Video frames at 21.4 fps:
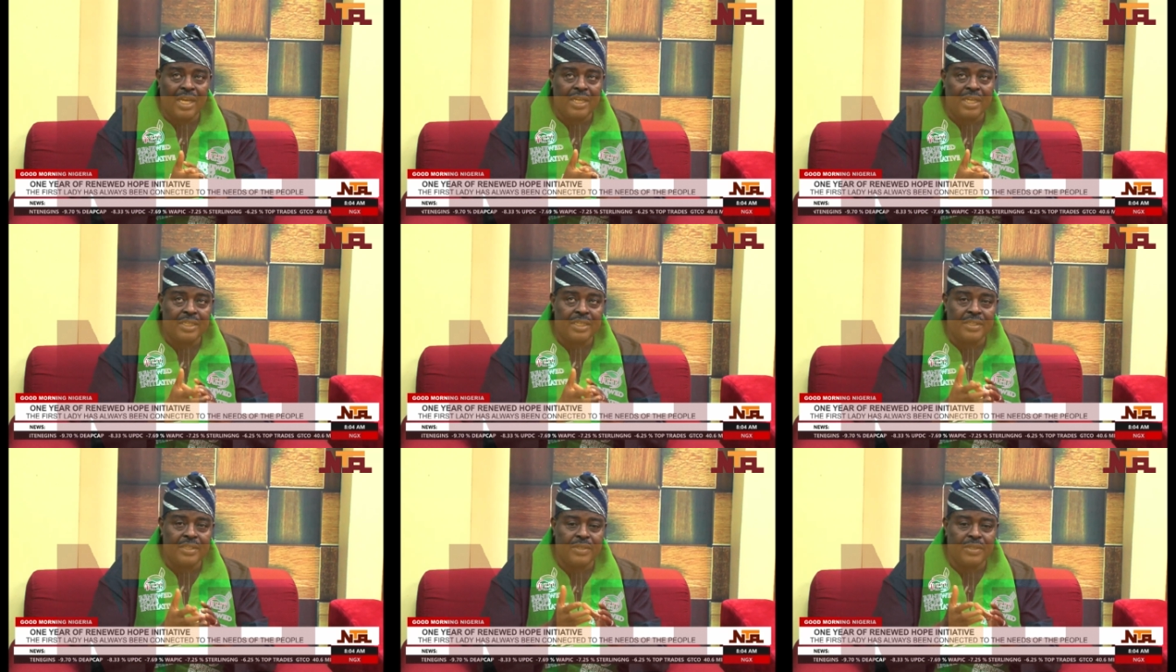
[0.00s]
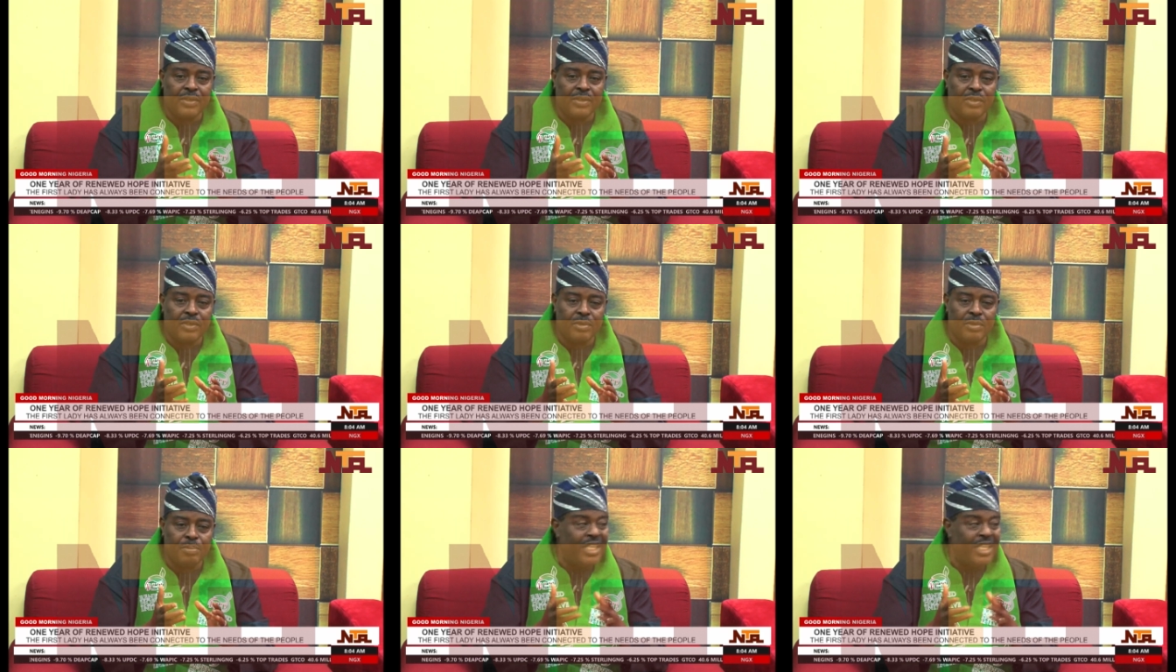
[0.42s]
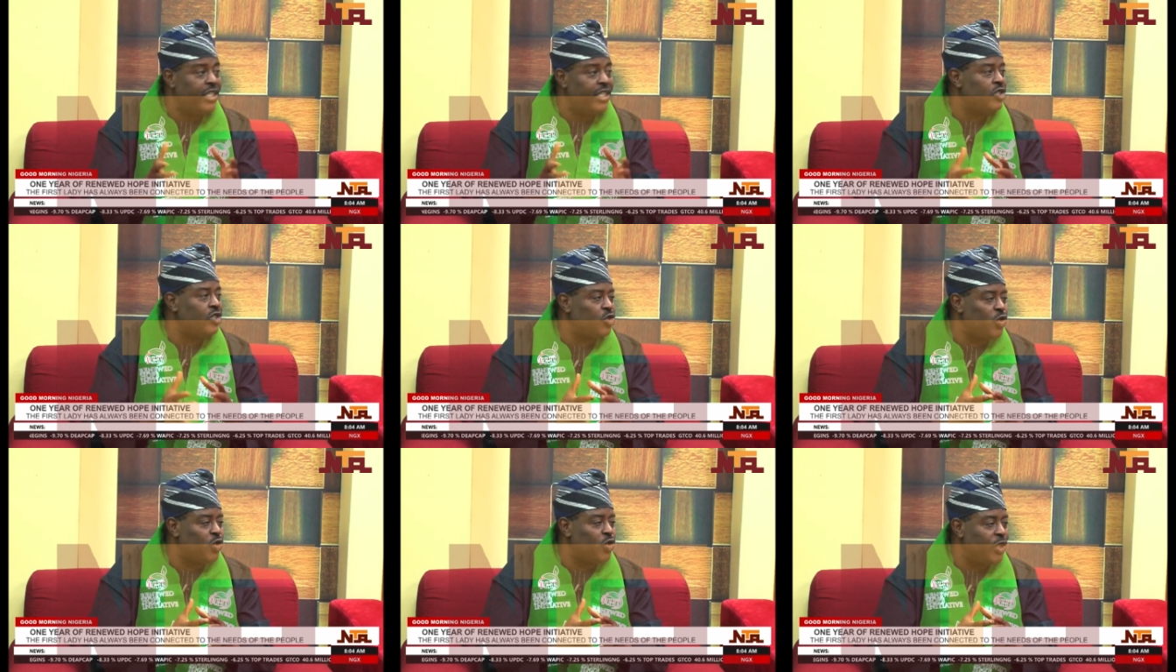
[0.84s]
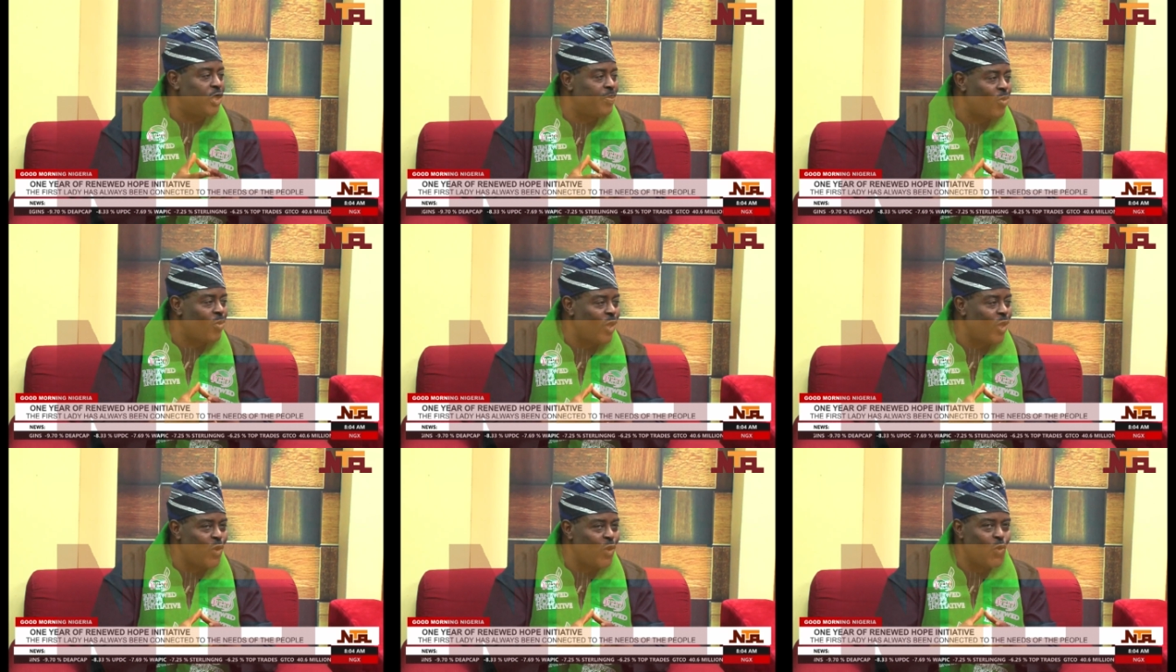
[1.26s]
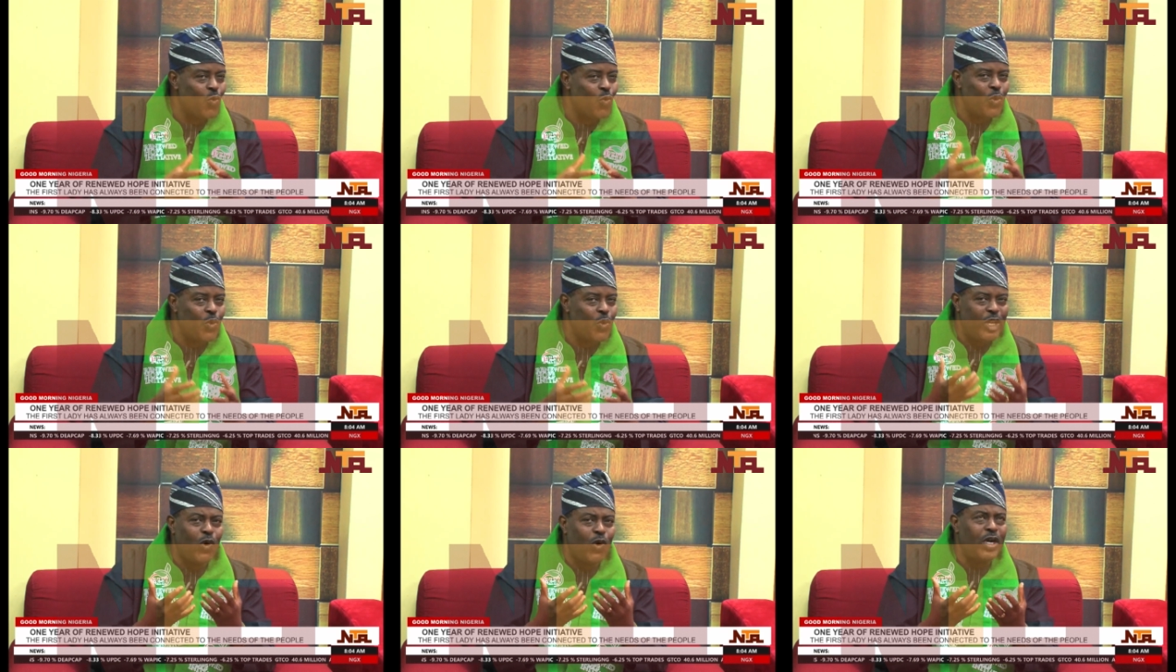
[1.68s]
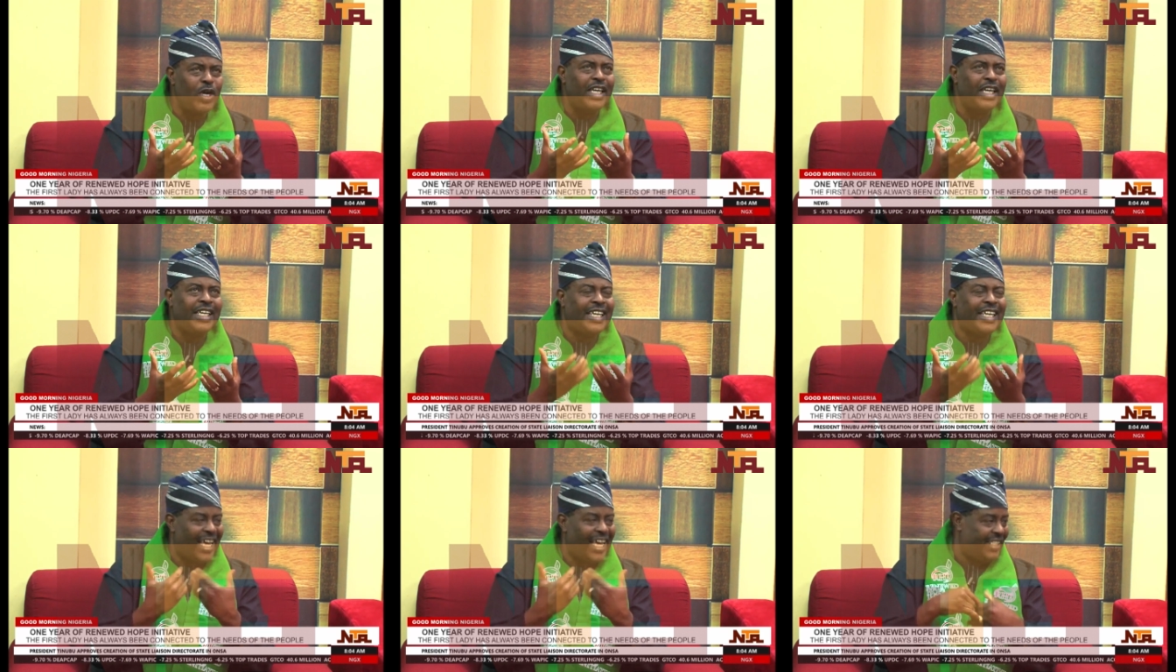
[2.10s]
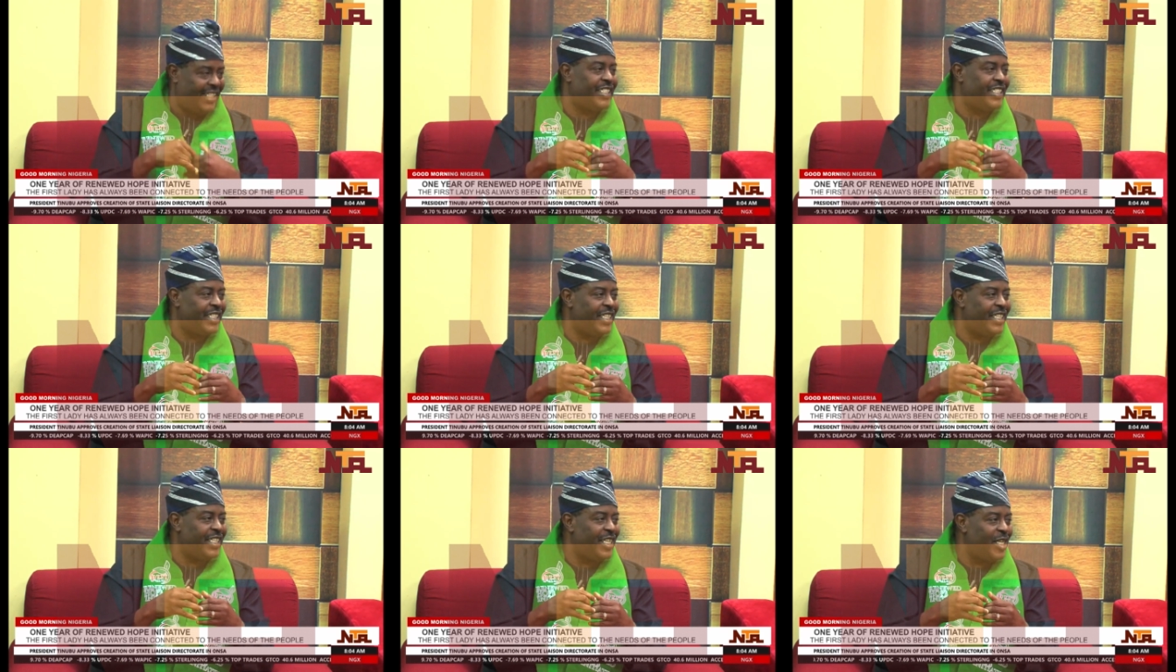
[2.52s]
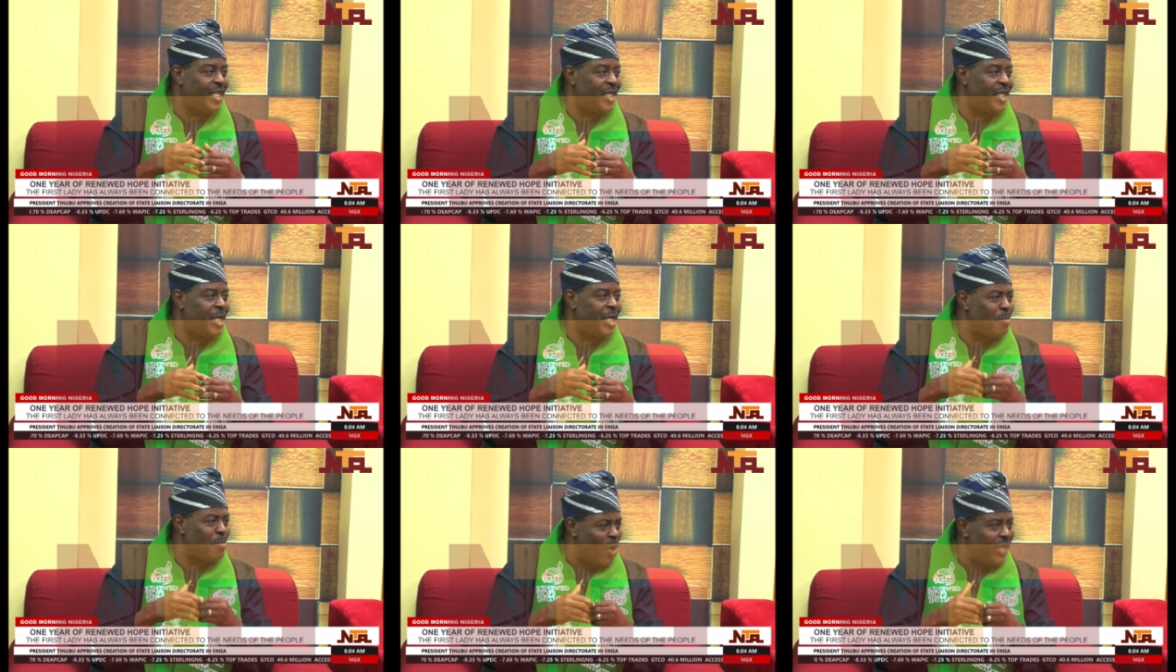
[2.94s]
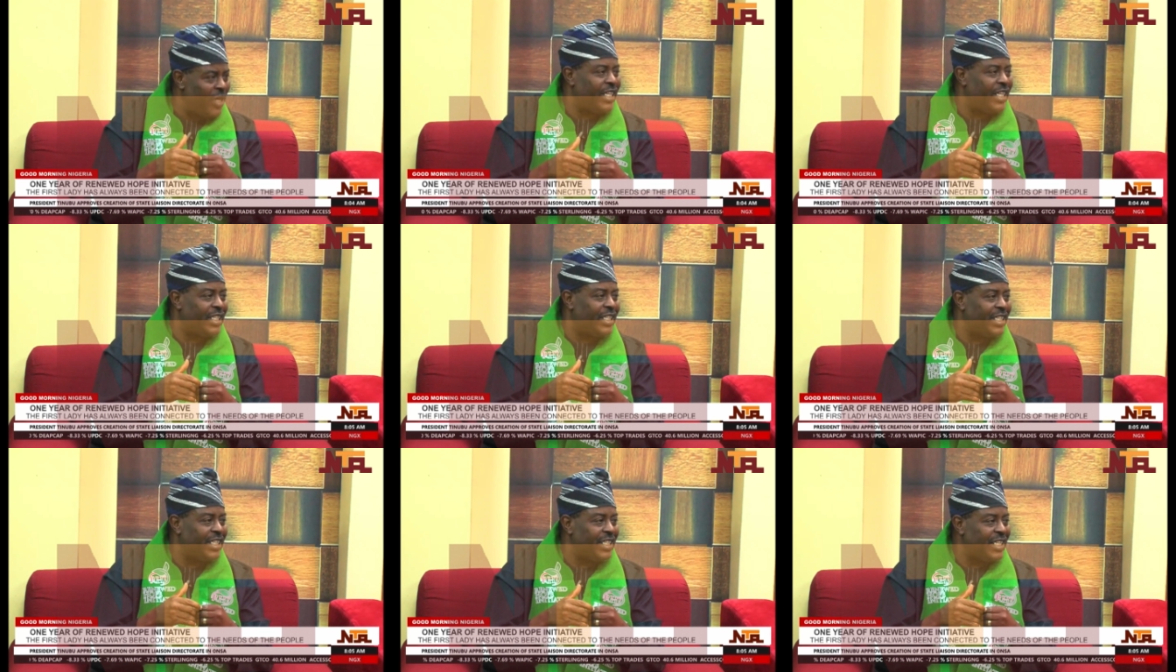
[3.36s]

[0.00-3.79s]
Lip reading: you know, ministry, we don't get the money.